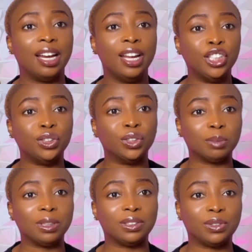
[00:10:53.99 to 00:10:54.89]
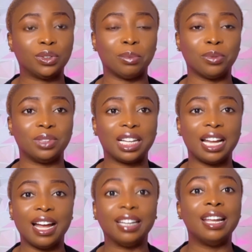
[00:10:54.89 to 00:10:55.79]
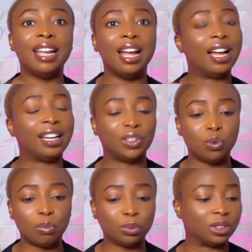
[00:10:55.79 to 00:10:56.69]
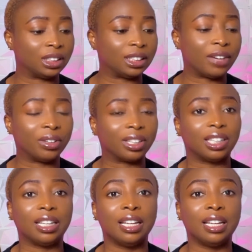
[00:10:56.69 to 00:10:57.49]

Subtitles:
You just place it on top of the can and it opens directly.